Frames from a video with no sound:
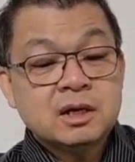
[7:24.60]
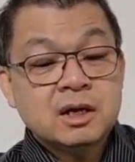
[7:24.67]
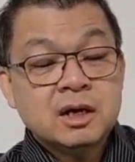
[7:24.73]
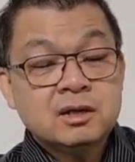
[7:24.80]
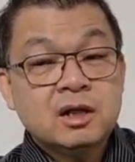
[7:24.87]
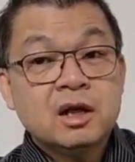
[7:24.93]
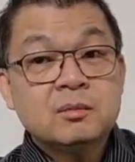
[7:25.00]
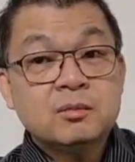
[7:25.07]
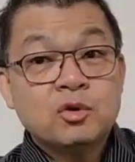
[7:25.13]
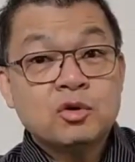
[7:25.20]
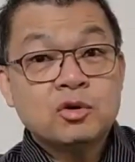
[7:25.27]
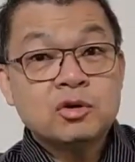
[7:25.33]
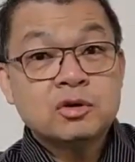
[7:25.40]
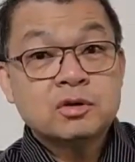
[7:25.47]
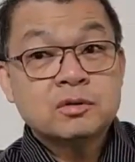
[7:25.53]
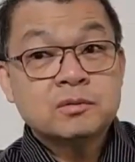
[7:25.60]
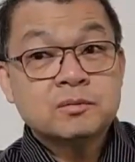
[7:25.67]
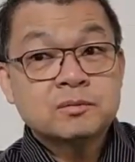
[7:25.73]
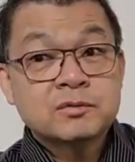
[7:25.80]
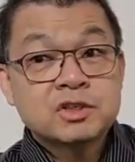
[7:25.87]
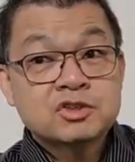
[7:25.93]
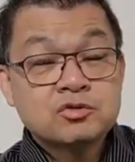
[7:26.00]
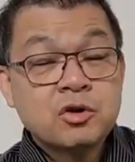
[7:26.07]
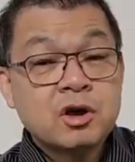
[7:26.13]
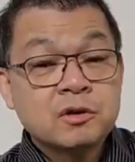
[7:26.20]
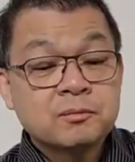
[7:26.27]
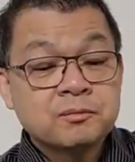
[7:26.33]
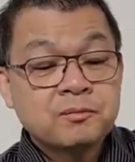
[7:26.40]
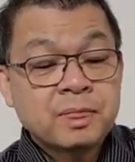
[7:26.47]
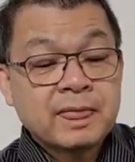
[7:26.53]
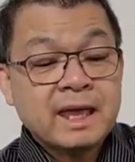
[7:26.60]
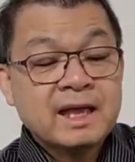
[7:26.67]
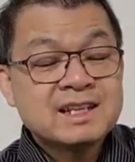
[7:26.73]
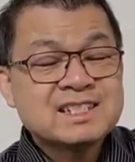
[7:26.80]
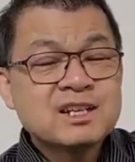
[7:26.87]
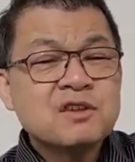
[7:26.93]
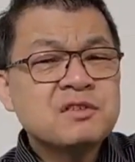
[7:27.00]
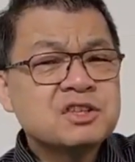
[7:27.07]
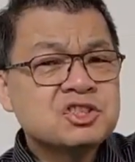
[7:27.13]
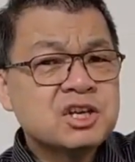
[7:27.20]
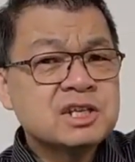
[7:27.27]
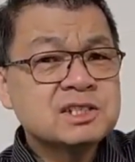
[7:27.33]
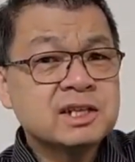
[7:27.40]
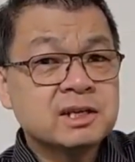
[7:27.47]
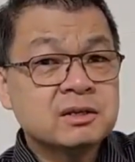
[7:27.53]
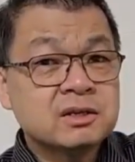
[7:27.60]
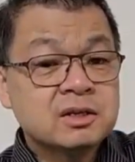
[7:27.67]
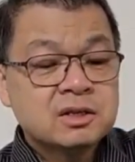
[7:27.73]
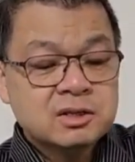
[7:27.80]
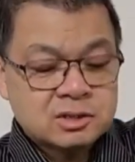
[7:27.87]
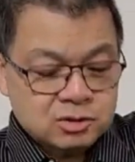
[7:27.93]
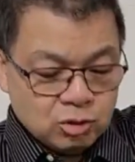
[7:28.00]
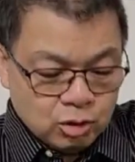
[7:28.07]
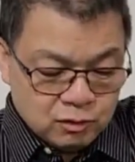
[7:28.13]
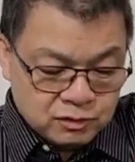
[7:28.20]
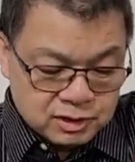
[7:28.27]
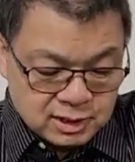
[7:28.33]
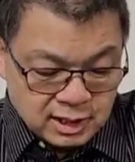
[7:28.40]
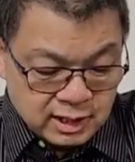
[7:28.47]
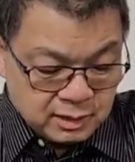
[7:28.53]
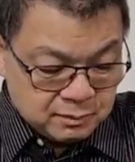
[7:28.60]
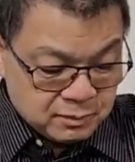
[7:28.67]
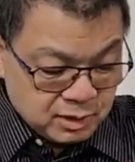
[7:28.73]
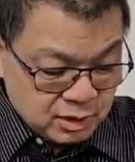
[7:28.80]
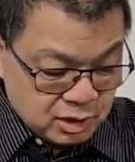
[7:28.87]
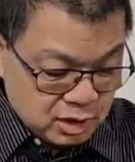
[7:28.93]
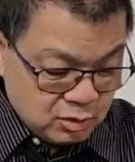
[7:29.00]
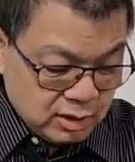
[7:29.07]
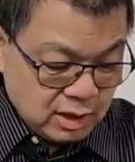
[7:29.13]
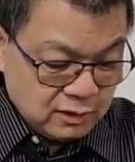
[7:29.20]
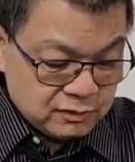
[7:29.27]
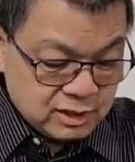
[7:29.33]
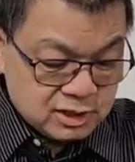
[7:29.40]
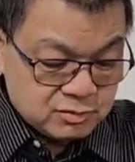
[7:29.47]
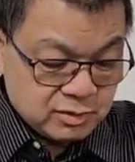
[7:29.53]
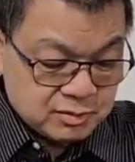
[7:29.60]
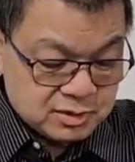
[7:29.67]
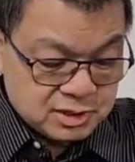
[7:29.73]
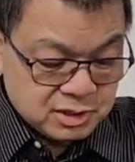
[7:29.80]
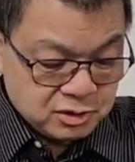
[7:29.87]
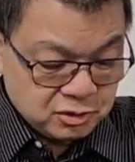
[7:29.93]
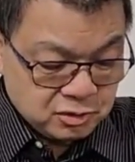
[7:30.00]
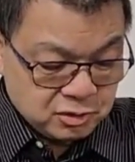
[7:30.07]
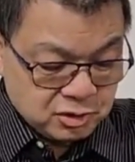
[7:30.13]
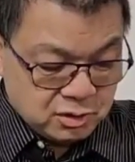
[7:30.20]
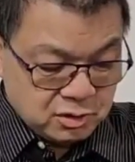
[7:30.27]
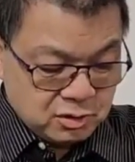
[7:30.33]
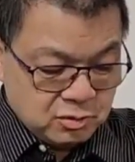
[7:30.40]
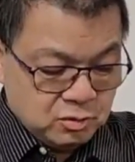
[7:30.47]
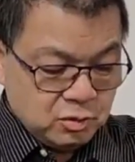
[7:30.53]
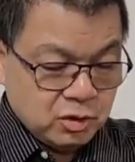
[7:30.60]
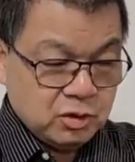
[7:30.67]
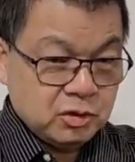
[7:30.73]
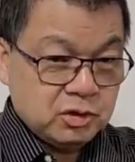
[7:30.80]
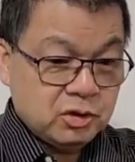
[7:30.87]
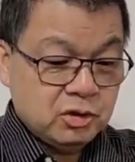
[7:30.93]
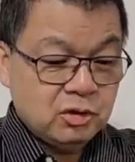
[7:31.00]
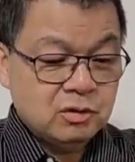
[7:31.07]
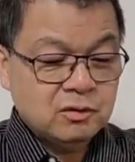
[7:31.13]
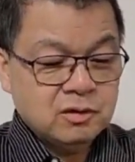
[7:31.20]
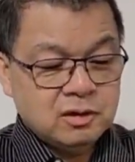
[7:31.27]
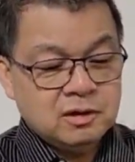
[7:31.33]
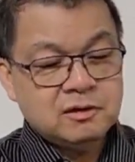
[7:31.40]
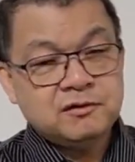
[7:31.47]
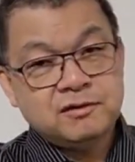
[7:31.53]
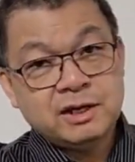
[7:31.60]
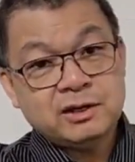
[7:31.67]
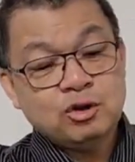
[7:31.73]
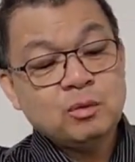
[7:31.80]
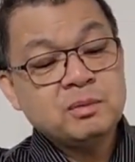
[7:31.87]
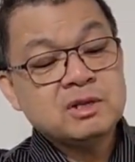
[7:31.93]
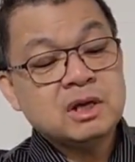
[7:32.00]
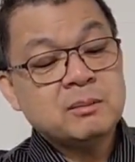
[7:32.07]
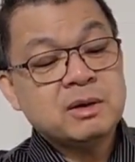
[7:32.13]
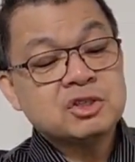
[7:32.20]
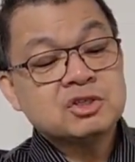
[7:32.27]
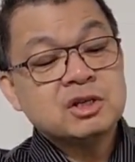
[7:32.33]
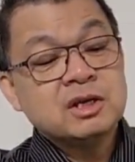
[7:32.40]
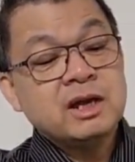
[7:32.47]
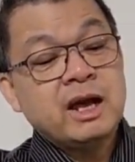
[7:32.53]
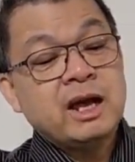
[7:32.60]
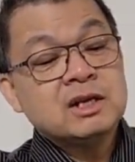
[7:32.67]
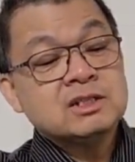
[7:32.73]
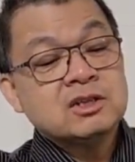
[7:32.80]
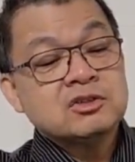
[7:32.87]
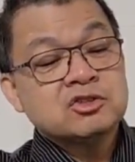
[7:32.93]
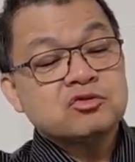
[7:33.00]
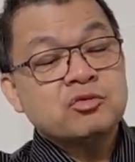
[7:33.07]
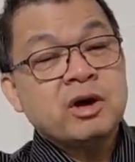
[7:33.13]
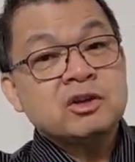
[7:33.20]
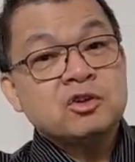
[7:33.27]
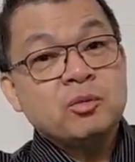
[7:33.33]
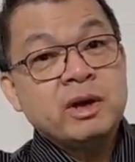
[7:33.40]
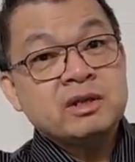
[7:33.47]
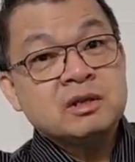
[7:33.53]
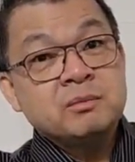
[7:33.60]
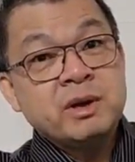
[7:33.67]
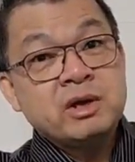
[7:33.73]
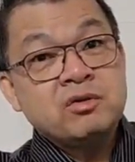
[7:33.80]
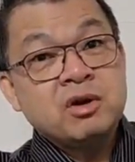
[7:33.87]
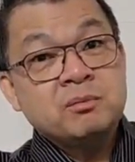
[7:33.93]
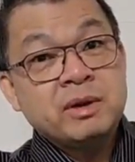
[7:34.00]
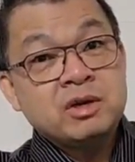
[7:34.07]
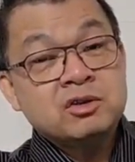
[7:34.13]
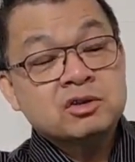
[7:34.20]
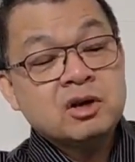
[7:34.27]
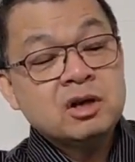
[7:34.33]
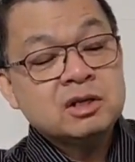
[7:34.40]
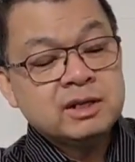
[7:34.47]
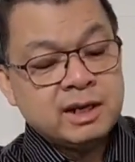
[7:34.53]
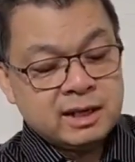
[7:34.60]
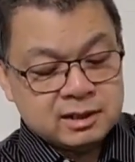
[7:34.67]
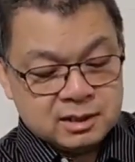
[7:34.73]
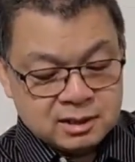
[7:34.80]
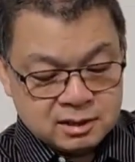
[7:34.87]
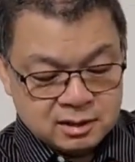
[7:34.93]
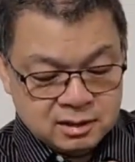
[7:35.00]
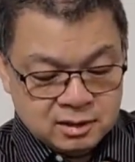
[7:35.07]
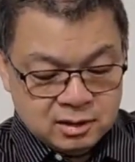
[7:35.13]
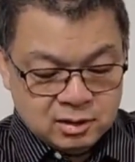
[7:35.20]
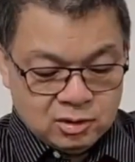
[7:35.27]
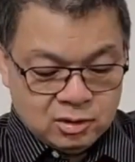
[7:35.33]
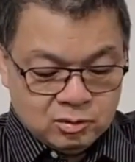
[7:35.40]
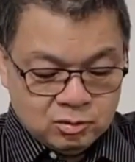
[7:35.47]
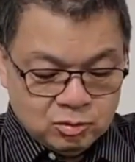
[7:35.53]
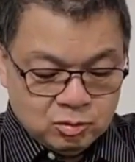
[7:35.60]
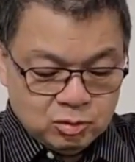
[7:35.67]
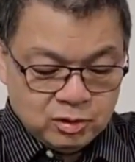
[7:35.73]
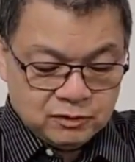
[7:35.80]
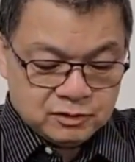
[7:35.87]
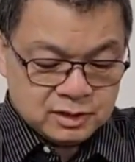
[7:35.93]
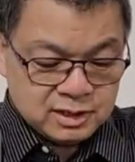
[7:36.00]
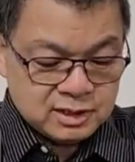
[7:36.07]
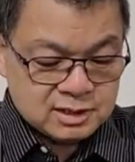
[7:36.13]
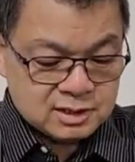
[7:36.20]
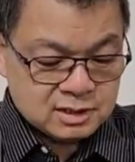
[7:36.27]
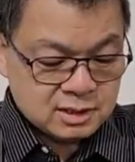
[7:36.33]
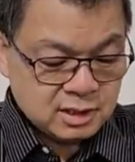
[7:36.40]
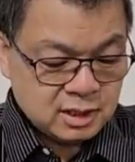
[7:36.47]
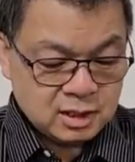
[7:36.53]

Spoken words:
a lot more strong and self-adjusting. So over time, you have these ones here where you flick it open that much, and it starts to grind away the metal on metal contact. With this